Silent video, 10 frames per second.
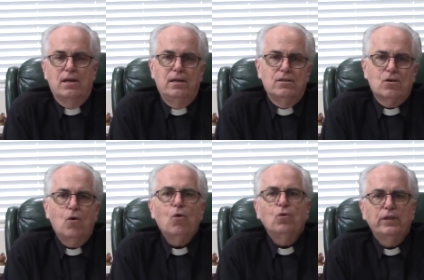and he's
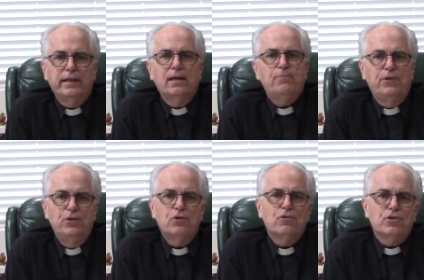holding up the
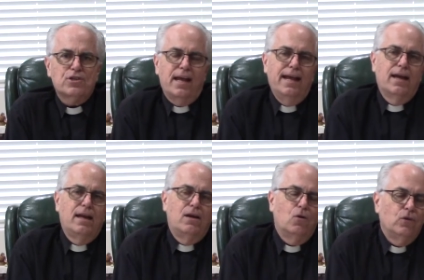Eucharist
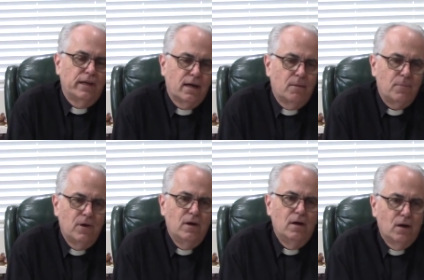and holding up
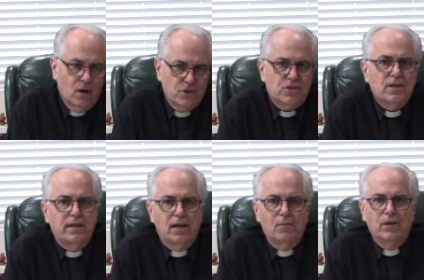our
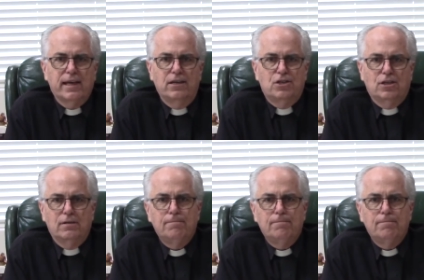Sunday obligation.